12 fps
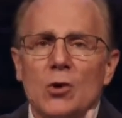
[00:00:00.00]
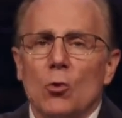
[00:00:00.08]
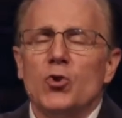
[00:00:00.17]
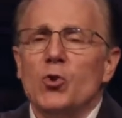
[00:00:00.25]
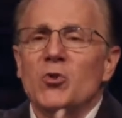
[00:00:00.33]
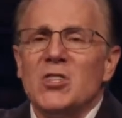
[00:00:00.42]

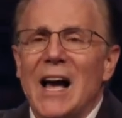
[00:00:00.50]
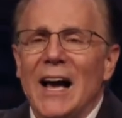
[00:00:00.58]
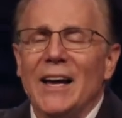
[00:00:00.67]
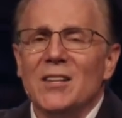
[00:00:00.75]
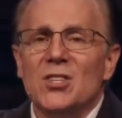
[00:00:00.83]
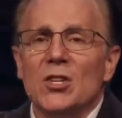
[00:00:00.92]
social
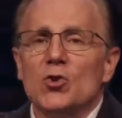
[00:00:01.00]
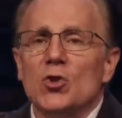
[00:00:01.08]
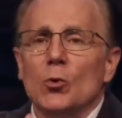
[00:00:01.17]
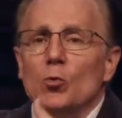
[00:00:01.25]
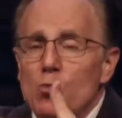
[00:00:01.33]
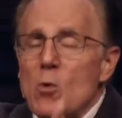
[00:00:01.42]

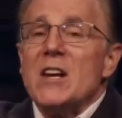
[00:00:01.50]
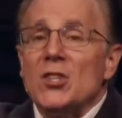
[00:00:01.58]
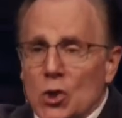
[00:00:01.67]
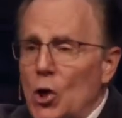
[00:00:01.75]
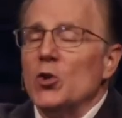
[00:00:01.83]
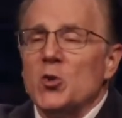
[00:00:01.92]
sciences
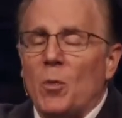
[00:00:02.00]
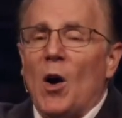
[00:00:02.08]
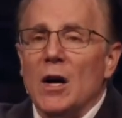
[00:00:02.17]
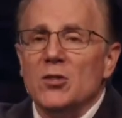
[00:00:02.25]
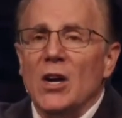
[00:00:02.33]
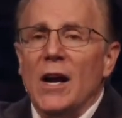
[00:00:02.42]

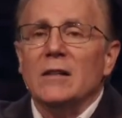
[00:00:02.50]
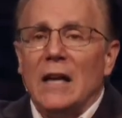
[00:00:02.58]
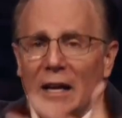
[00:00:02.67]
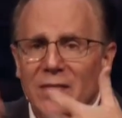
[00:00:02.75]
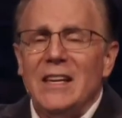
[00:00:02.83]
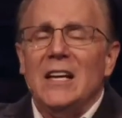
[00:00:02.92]
research
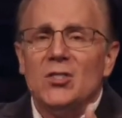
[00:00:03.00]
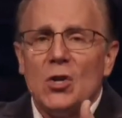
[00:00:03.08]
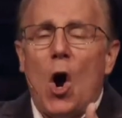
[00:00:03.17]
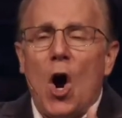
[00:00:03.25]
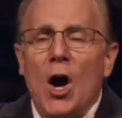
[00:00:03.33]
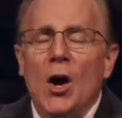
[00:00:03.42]
project, and
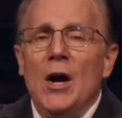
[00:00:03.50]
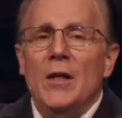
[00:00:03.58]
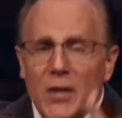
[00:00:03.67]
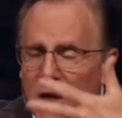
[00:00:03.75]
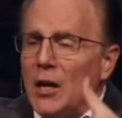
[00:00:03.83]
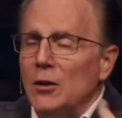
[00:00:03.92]
these
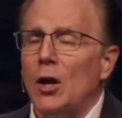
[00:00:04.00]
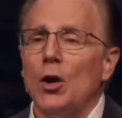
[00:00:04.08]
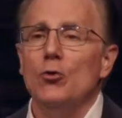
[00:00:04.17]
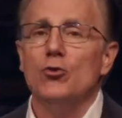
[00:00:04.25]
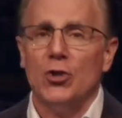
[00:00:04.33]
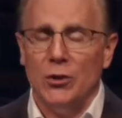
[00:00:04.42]
are the
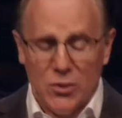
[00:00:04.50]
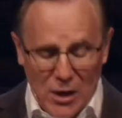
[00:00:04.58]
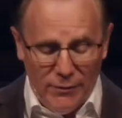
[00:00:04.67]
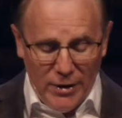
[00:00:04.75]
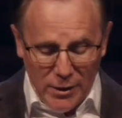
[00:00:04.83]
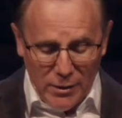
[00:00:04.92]

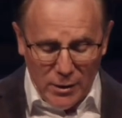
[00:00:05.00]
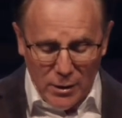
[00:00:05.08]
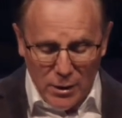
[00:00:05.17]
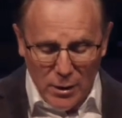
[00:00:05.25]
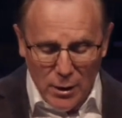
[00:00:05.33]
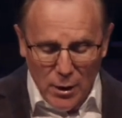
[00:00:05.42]
conclusions of it.
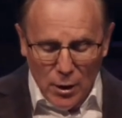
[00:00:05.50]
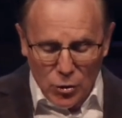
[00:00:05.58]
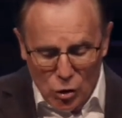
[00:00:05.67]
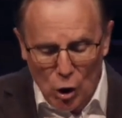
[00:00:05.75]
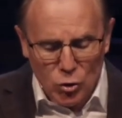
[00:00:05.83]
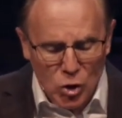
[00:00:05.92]

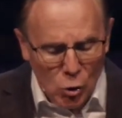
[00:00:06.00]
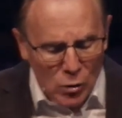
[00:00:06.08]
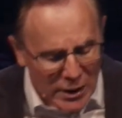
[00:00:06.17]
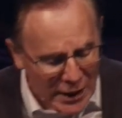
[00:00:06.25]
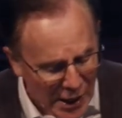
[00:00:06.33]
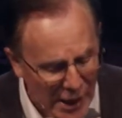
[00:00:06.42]

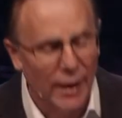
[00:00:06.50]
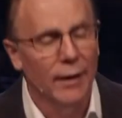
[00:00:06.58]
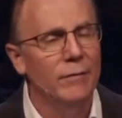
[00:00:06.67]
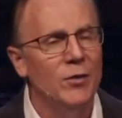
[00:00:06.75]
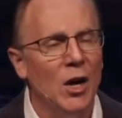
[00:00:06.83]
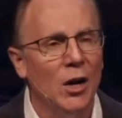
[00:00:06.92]
Those who
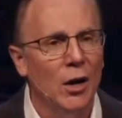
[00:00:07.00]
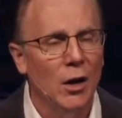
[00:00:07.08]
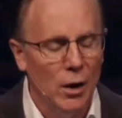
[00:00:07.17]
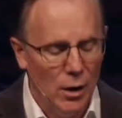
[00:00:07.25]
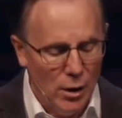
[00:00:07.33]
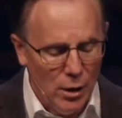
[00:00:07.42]
give
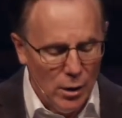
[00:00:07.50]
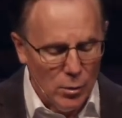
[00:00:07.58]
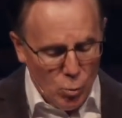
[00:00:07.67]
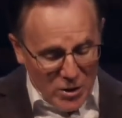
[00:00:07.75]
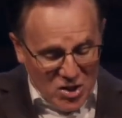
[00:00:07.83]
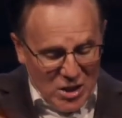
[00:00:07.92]

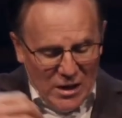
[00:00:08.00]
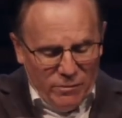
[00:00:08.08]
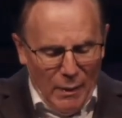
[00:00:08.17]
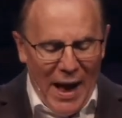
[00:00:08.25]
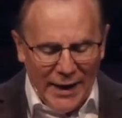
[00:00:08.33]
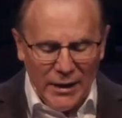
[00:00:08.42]

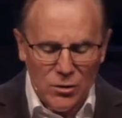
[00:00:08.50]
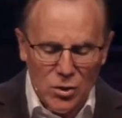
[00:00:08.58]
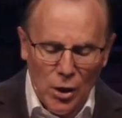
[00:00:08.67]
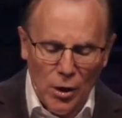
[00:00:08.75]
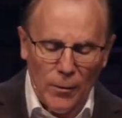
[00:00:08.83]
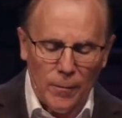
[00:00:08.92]
receive
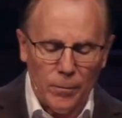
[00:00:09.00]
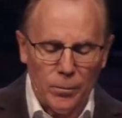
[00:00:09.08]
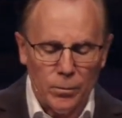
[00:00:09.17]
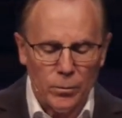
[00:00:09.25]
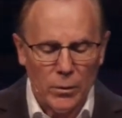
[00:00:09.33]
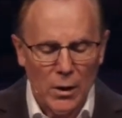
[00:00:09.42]
back in turn.